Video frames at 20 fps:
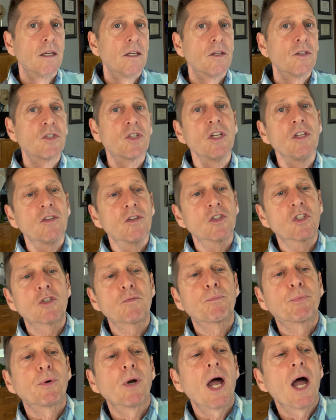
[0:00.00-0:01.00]
See, the
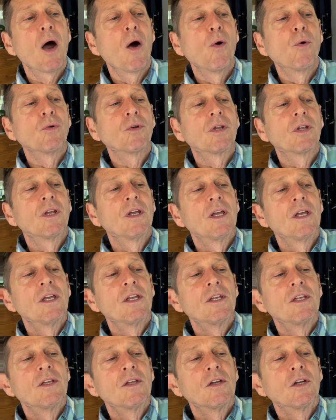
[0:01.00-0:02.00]
sprout
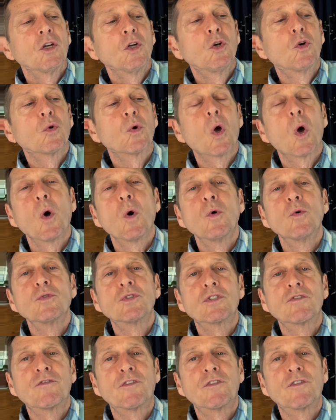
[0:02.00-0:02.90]
grows